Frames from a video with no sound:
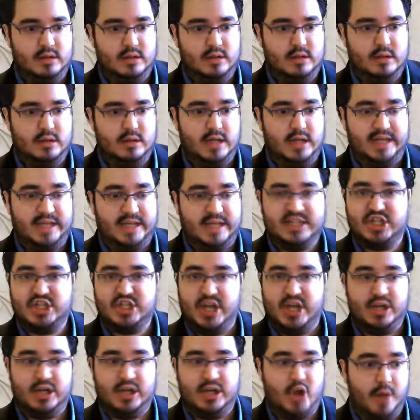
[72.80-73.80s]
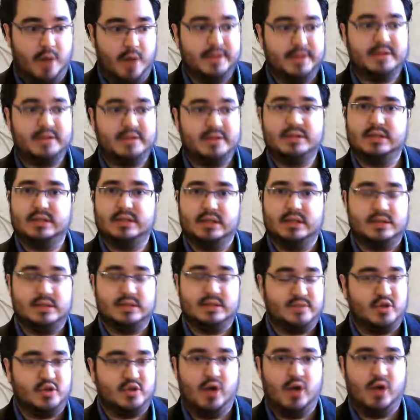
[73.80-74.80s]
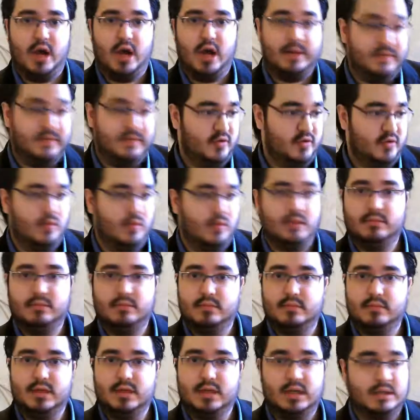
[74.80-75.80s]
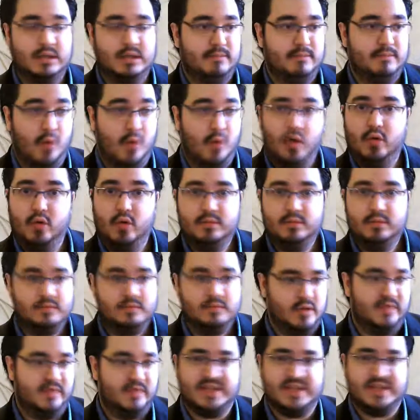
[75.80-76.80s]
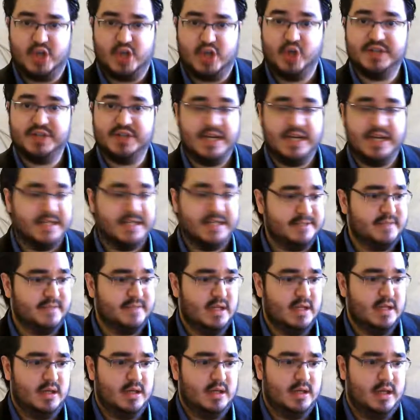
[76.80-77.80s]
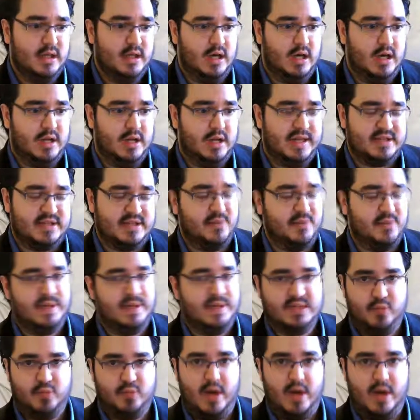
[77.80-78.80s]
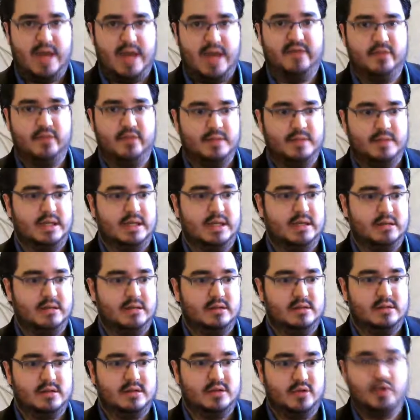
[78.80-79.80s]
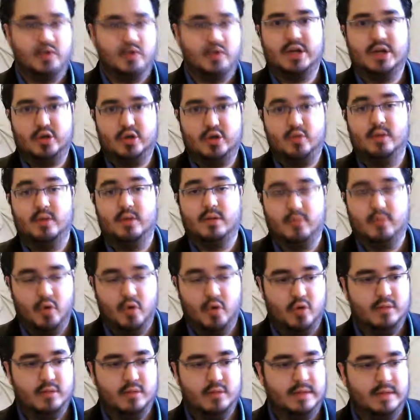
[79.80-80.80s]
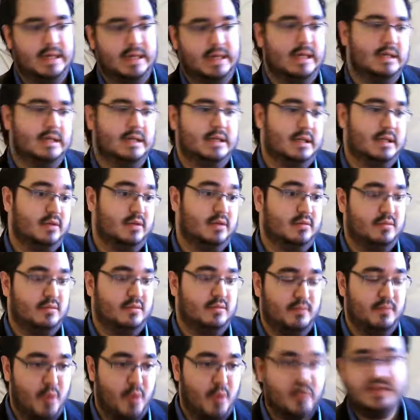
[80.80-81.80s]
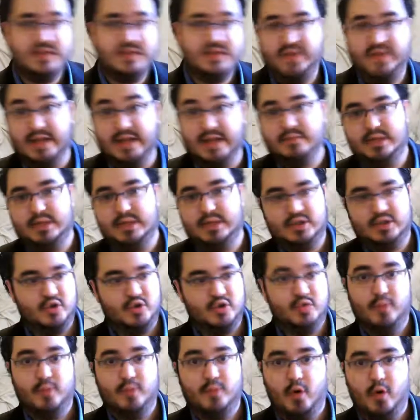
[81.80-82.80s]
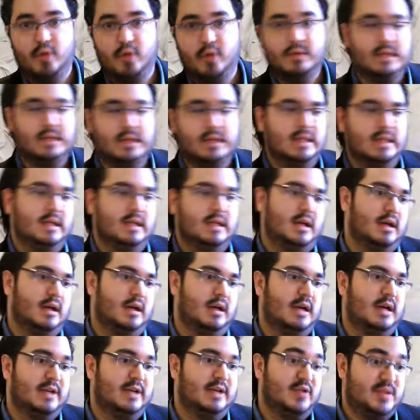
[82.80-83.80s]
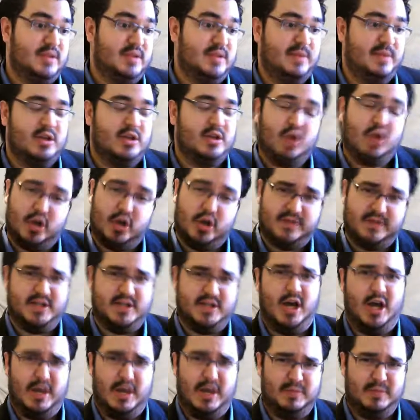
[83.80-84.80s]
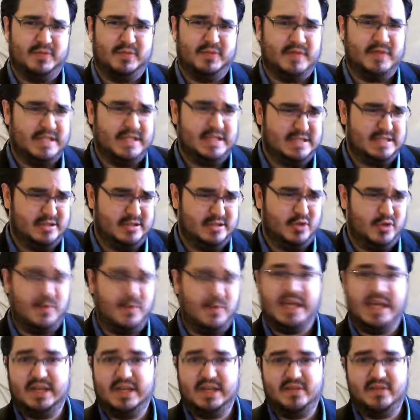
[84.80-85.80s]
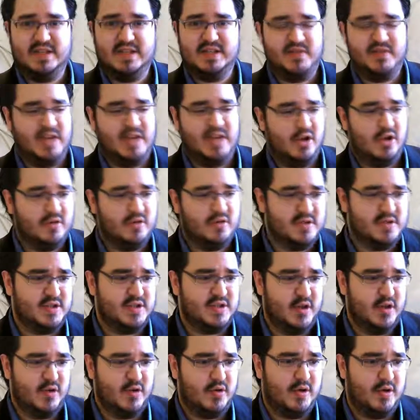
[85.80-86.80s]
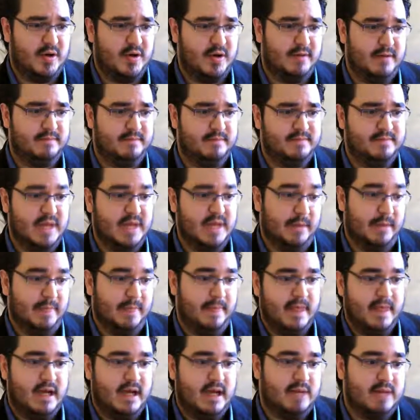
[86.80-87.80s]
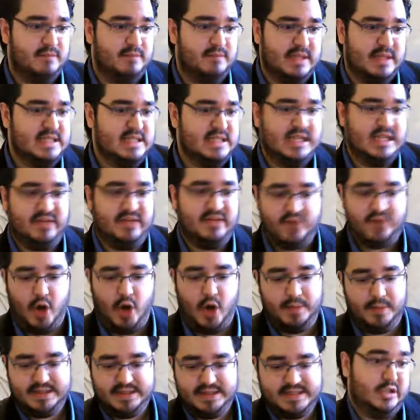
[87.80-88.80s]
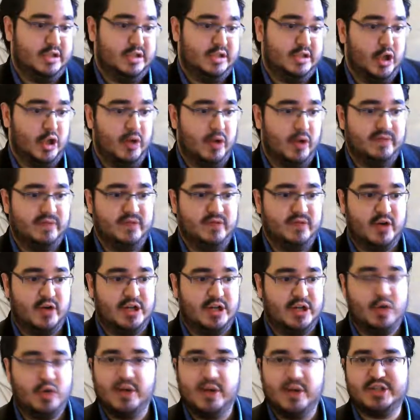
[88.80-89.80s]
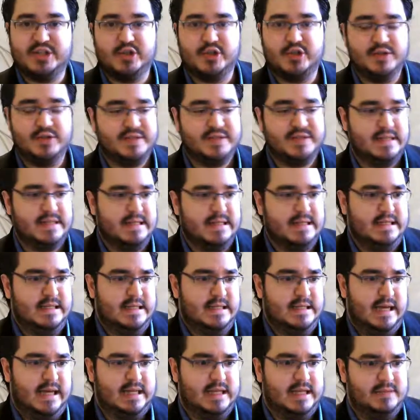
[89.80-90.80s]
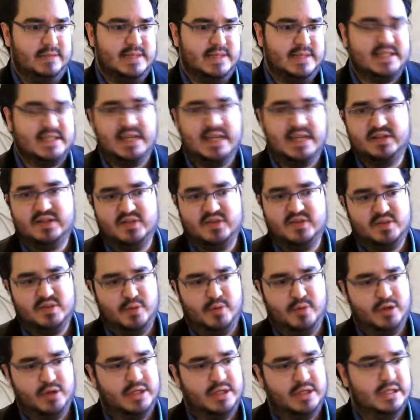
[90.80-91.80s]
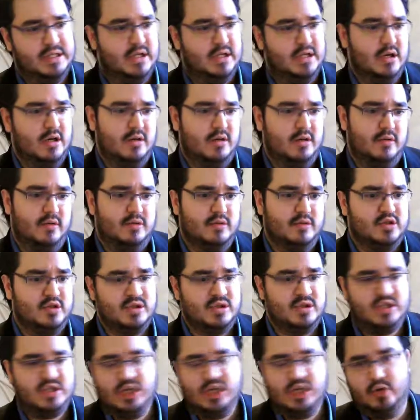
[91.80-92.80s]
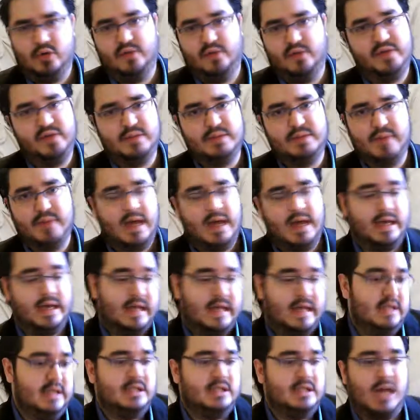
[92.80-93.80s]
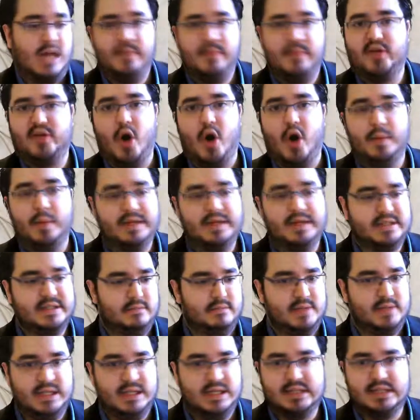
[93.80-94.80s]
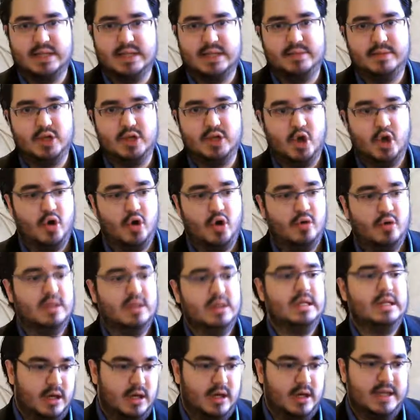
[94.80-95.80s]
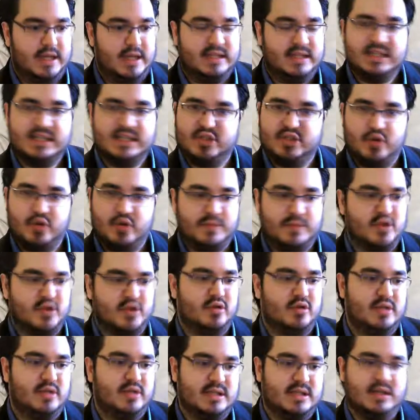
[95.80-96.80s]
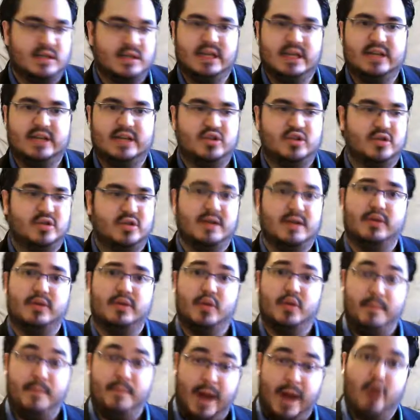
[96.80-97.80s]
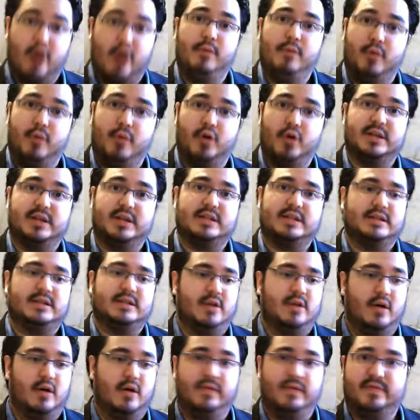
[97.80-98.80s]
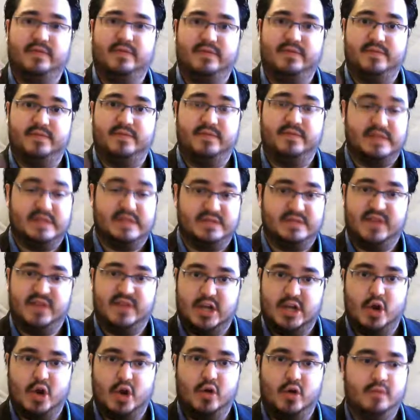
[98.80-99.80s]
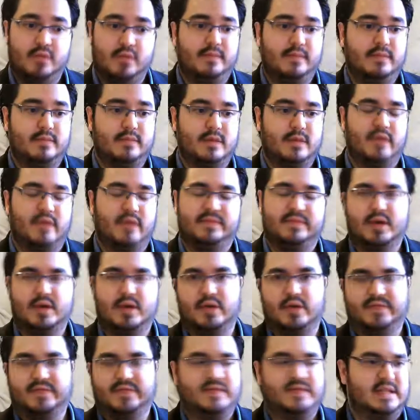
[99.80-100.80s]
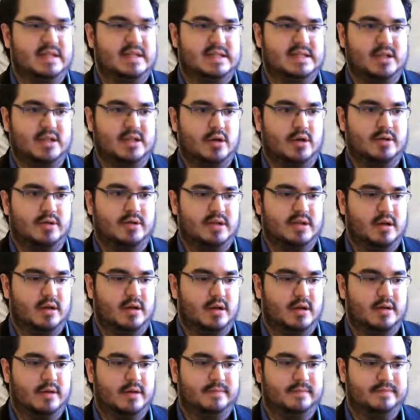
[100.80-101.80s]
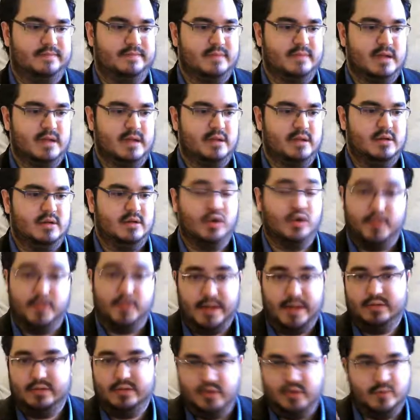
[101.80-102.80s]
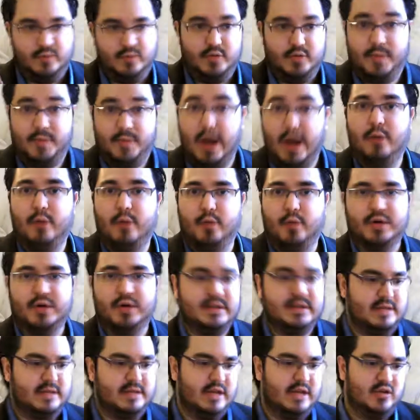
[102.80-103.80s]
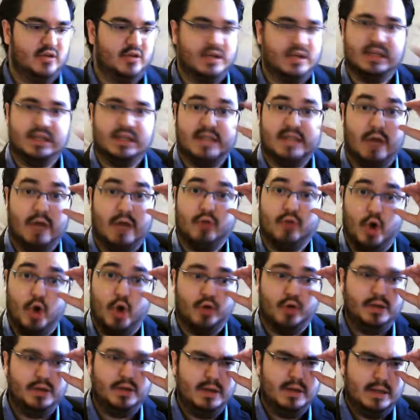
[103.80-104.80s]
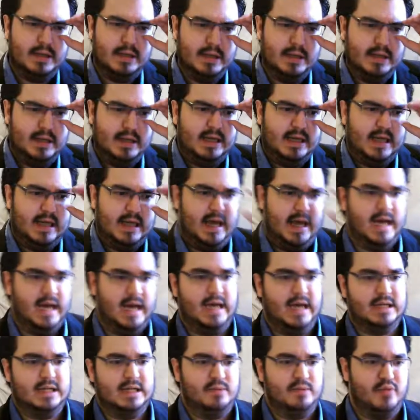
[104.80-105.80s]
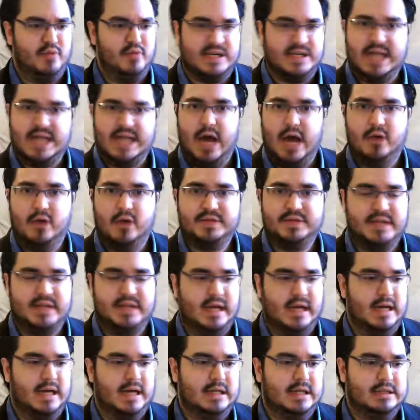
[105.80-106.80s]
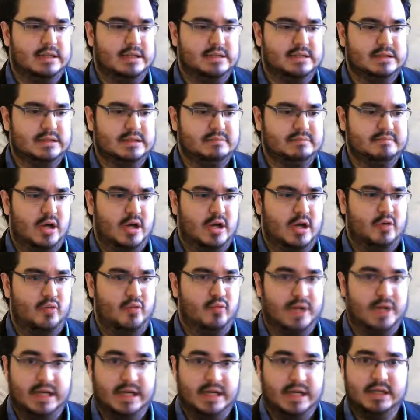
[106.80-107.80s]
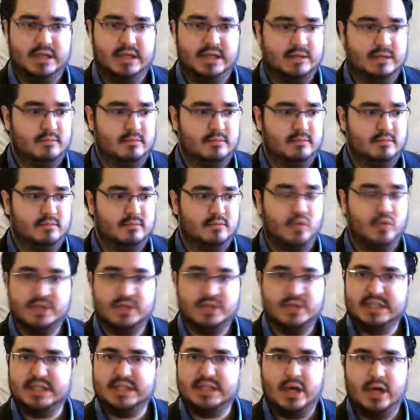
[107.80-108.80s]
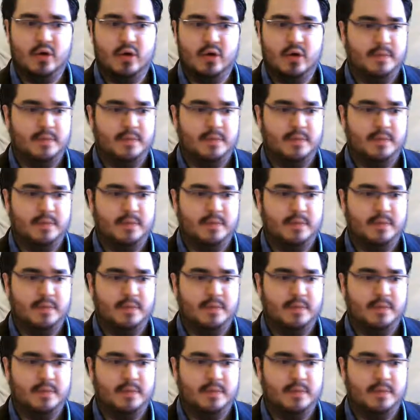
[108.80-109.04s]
like and share and comment and subscribe if you want more of this content. That's the best way for me to know that you want more, and it will motivate me to do more. I do spend a lot of time on these, making these videos, so yeah. And please leave comments, if you've got any questions, any mistakes you spotted, or just general feedback, any type of comment, please let me know. In the description there's a link to the PowerPoint of this video, of these the PowerPoint that you can download and print out and read in more detail